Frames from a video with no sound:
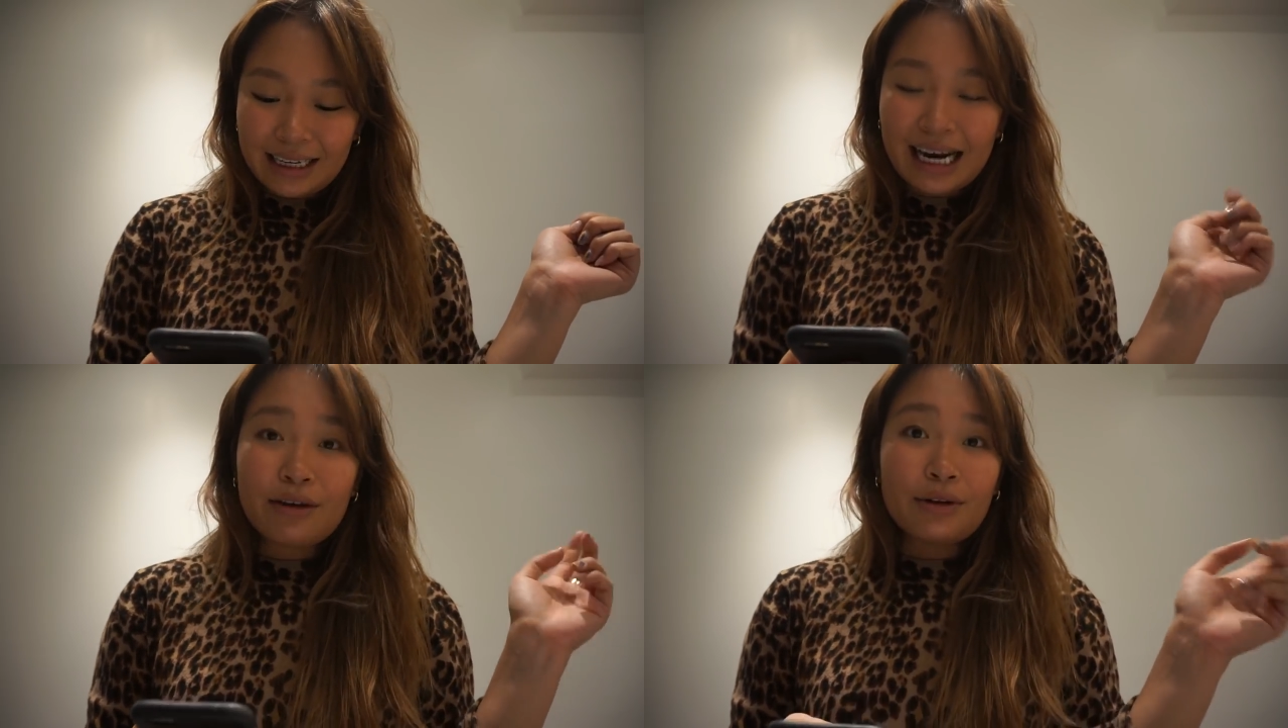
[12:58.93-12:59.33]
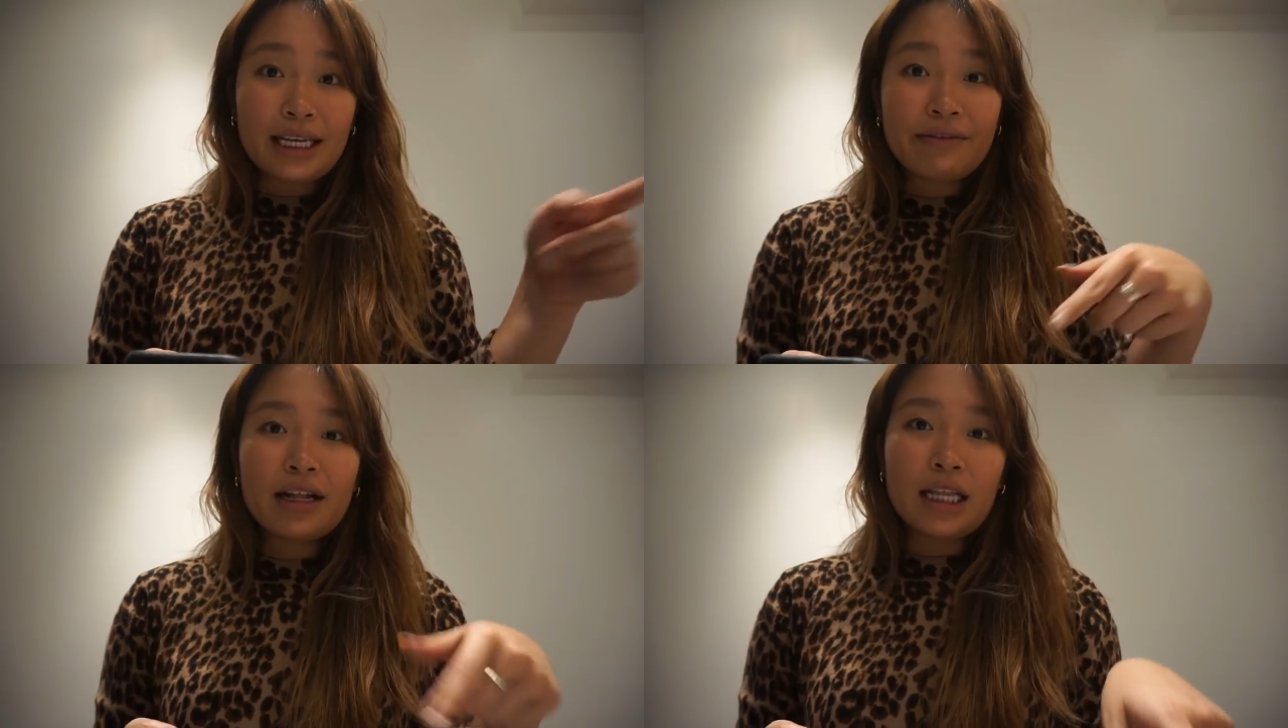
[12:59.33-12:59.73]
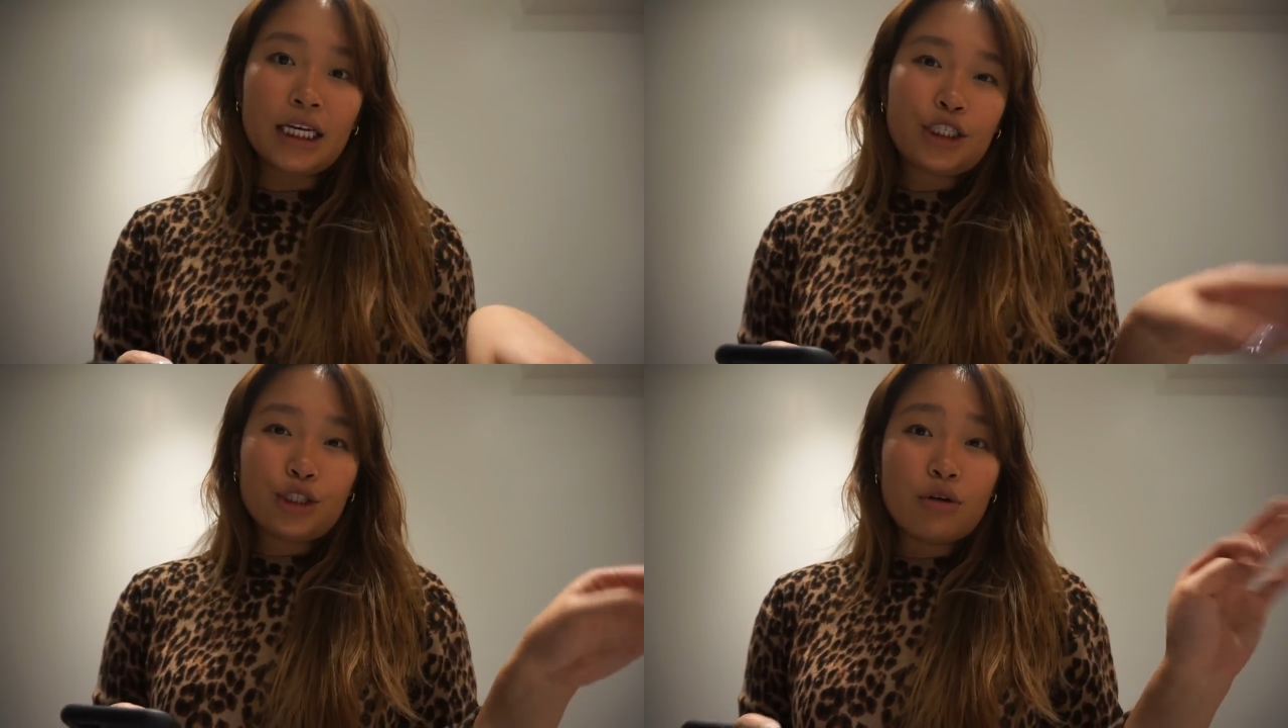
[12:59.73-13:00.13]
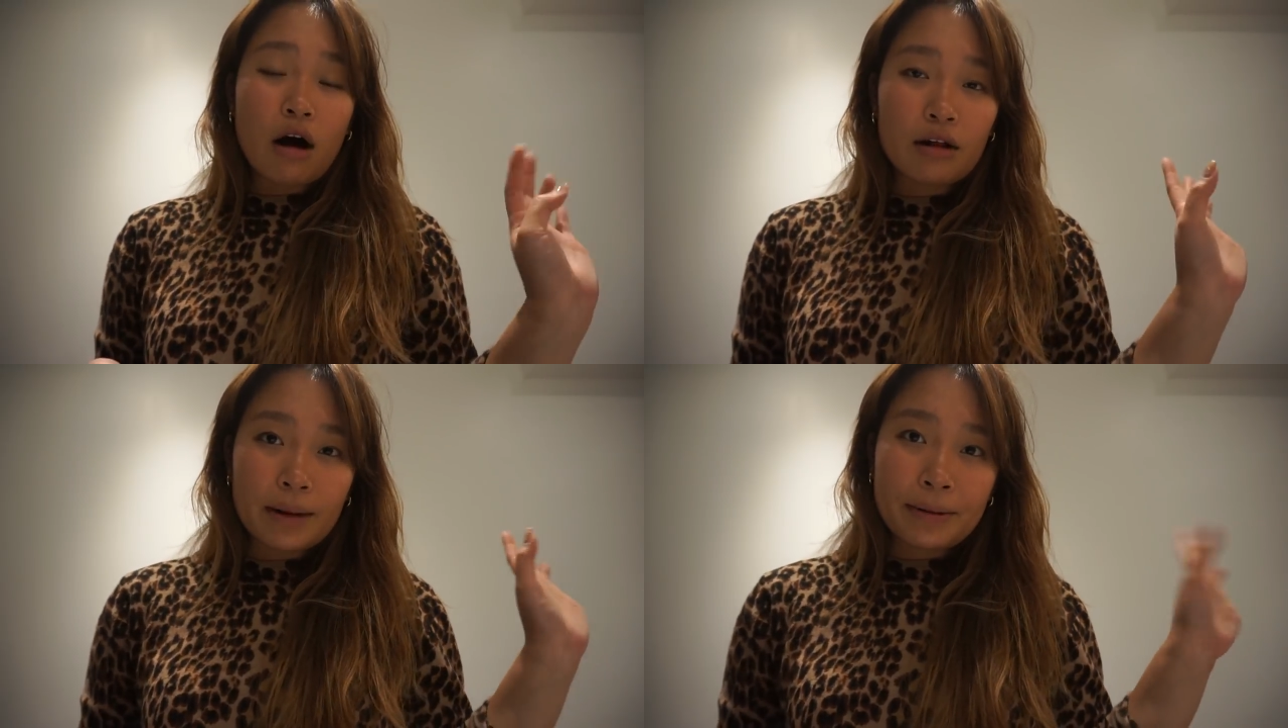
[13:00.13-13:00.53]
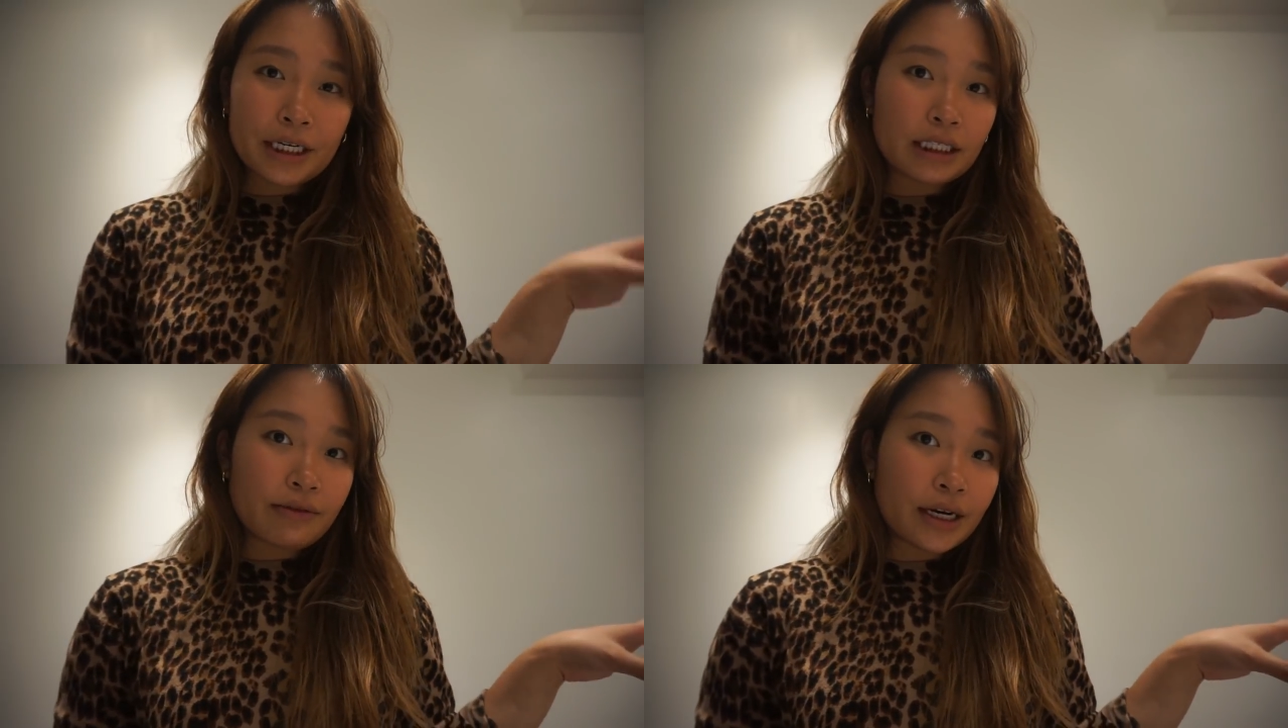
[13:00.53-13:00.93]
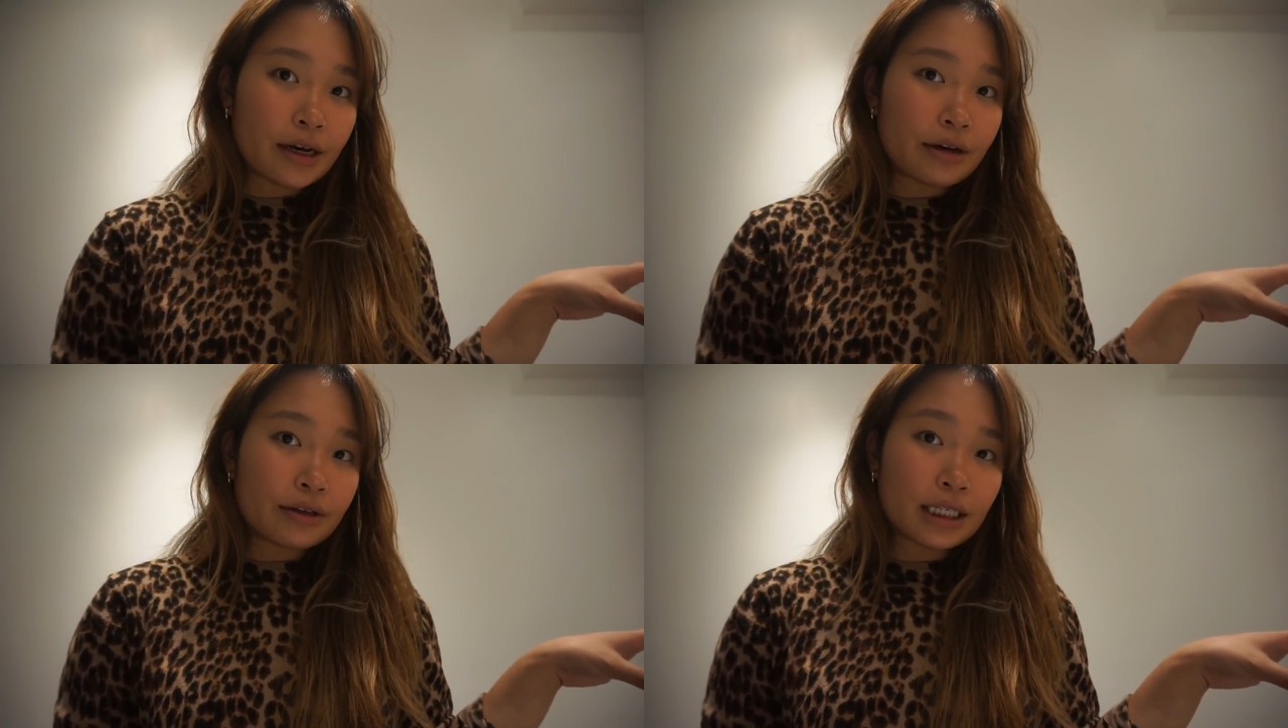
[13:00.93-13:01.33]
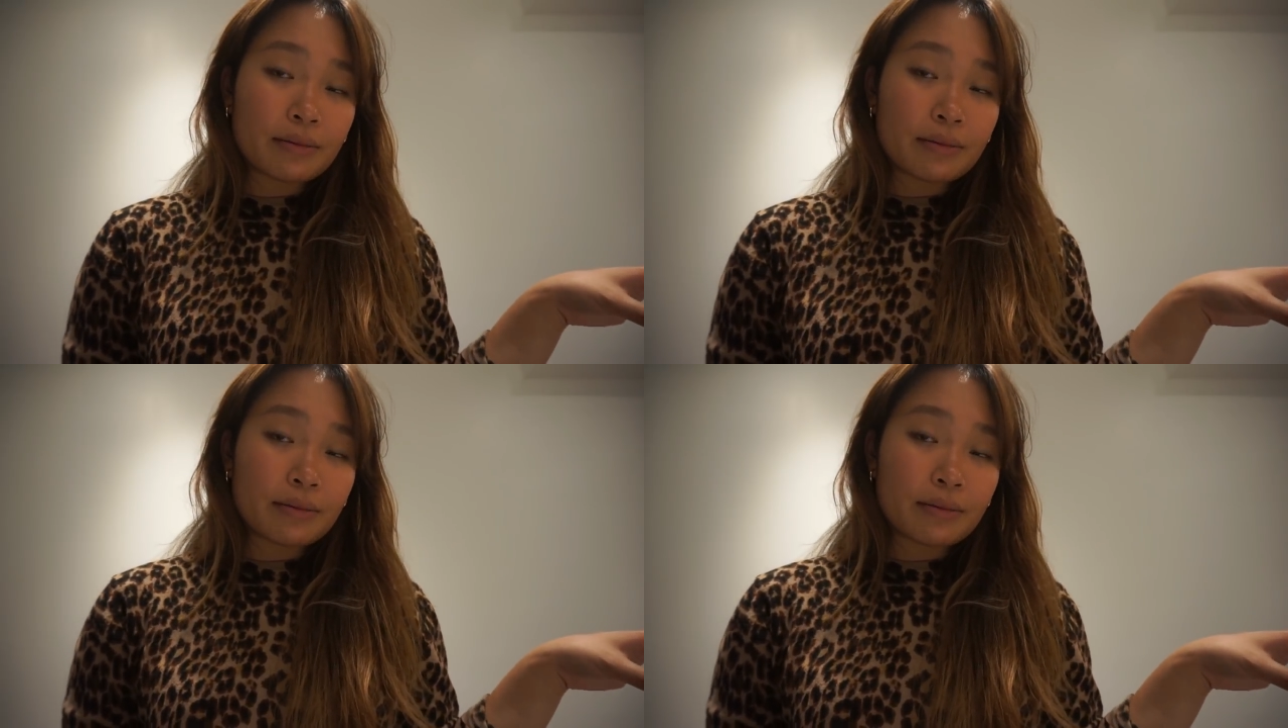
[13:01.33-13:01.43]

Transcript: I will leave a link to all of my piercing videos